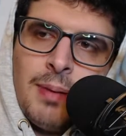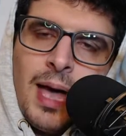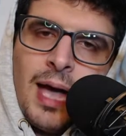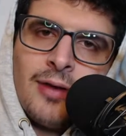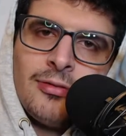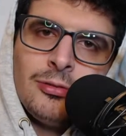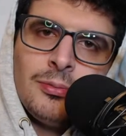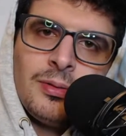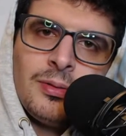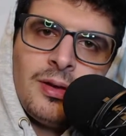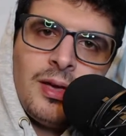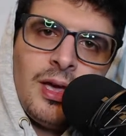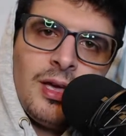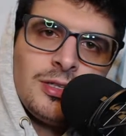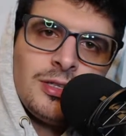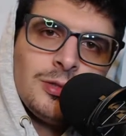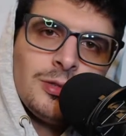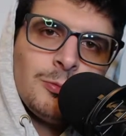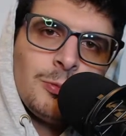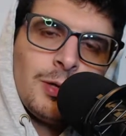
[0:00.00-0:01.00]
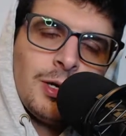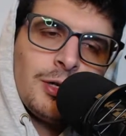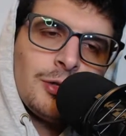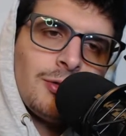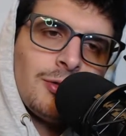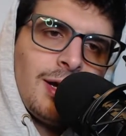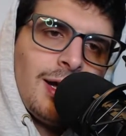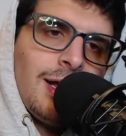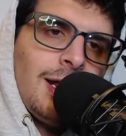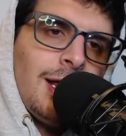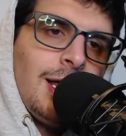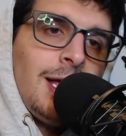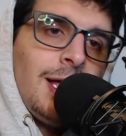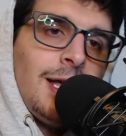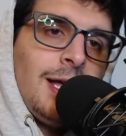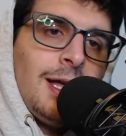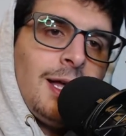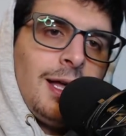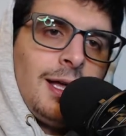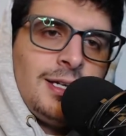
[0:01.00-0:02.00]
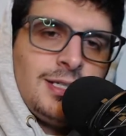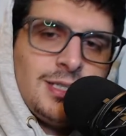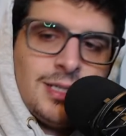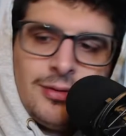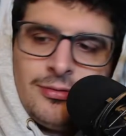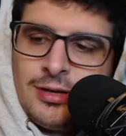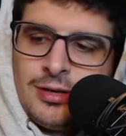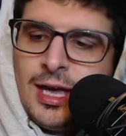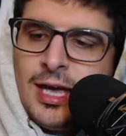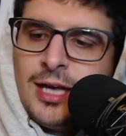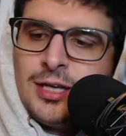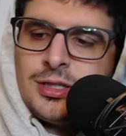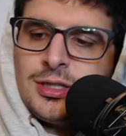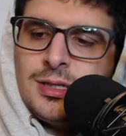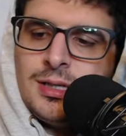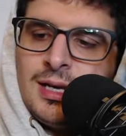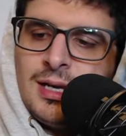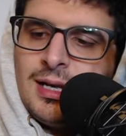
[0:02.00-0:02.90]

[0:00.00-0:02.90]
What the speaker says: back from vacation. We're going to try it. He's on vacation,